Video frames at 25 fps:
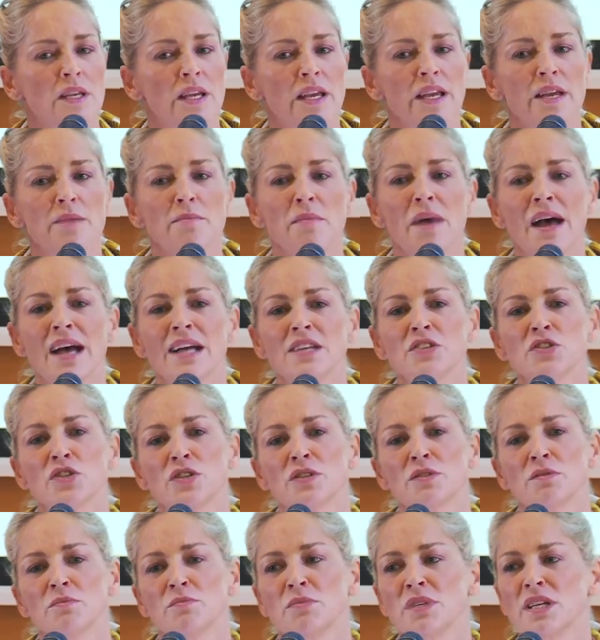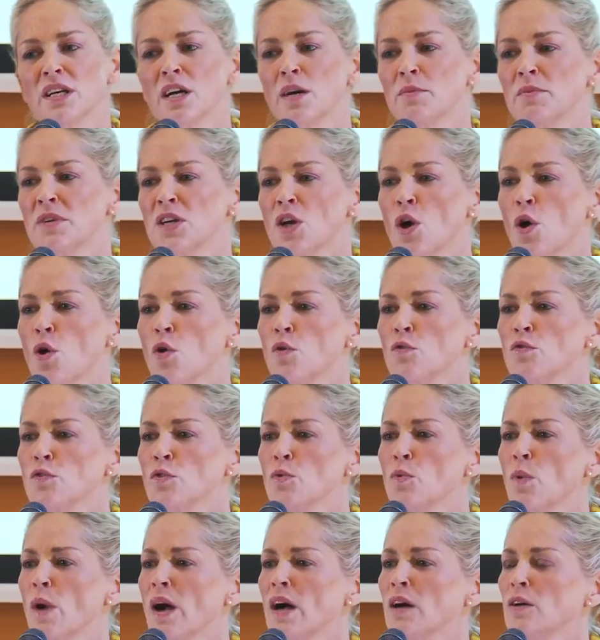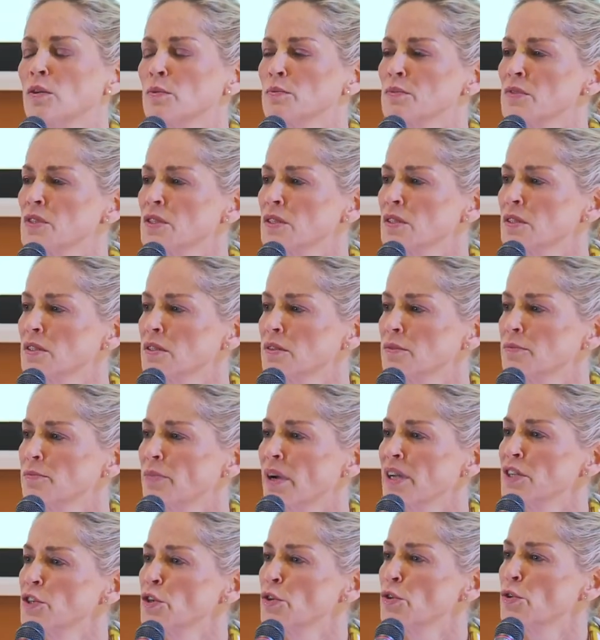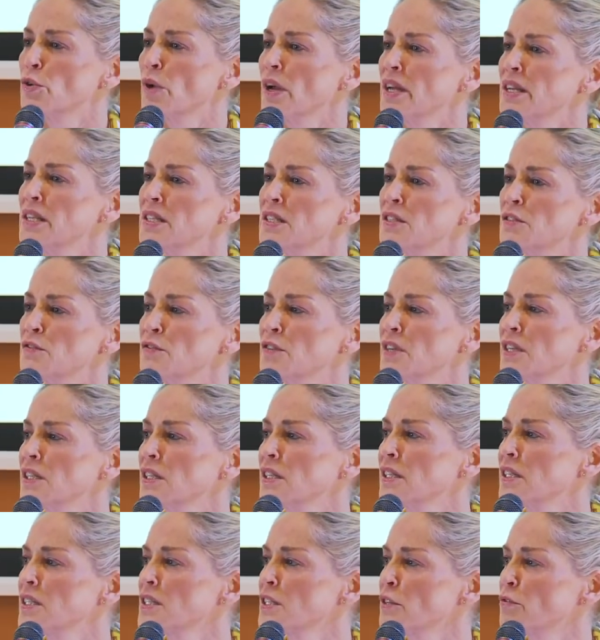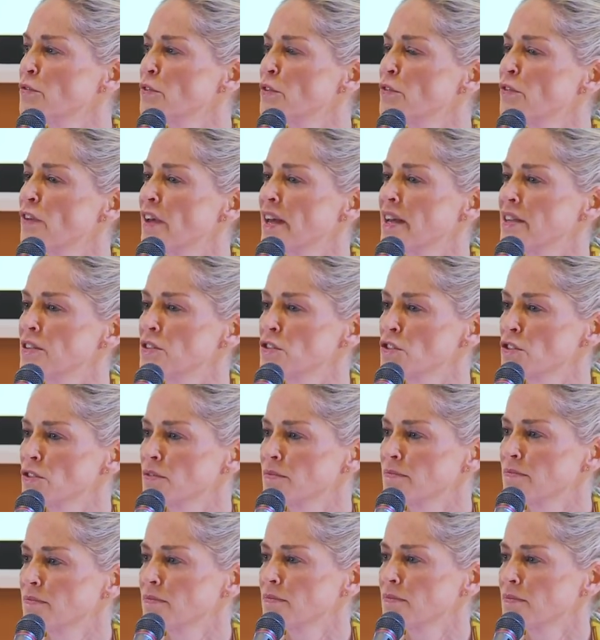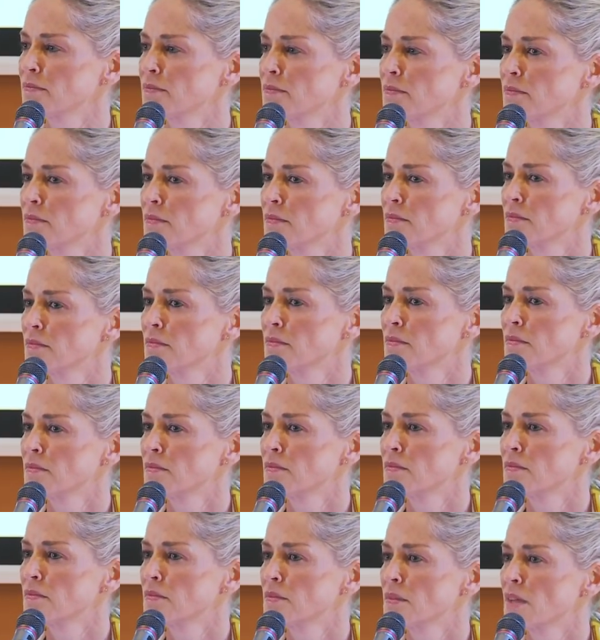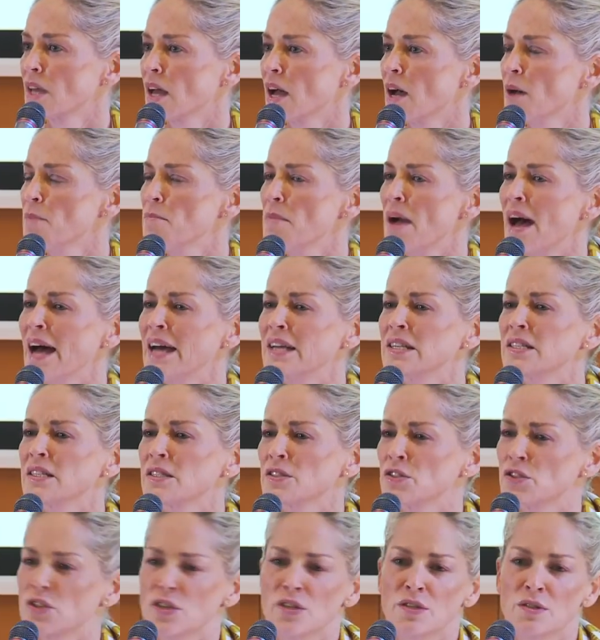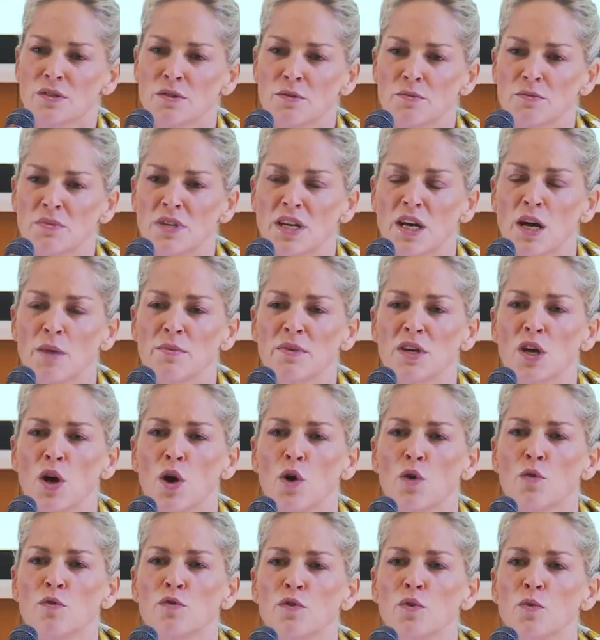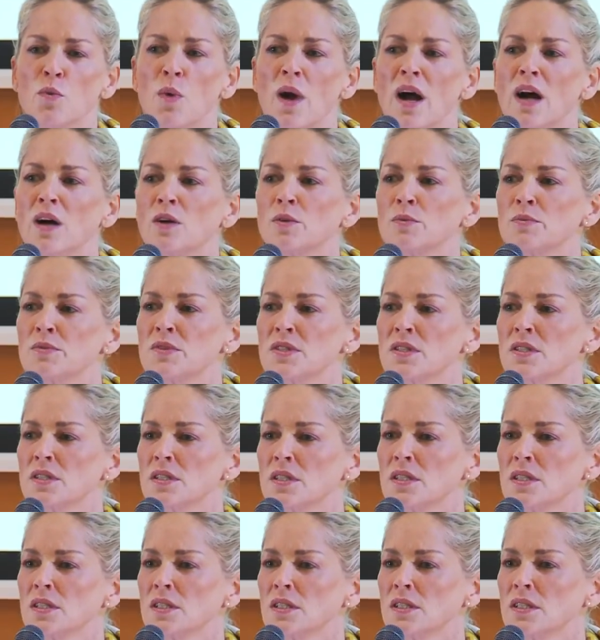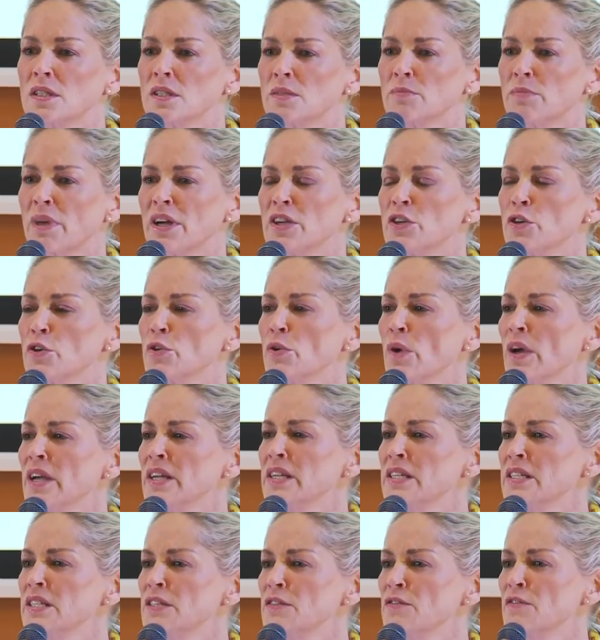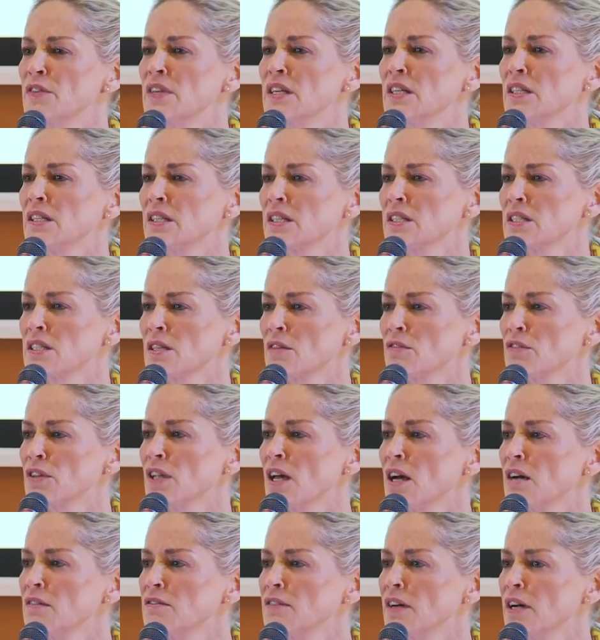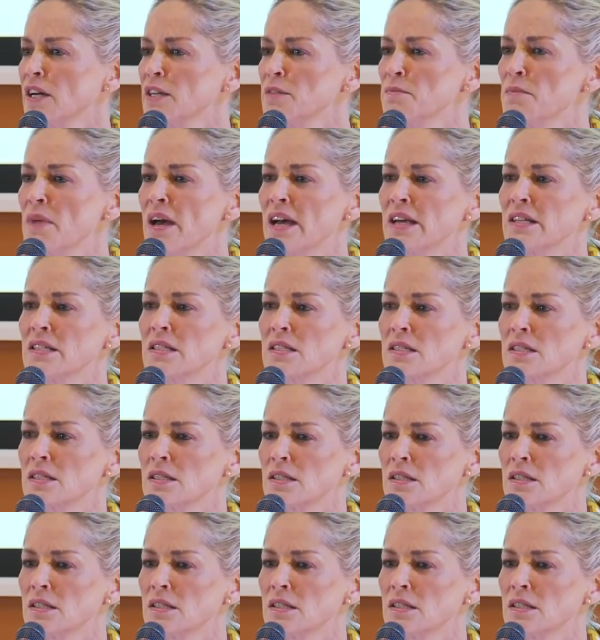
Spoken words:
Imagine becoming overwhelmed by your greatest feelings of revenge. Imagine becoming overwhelmed by your greatest feelings of love unmet.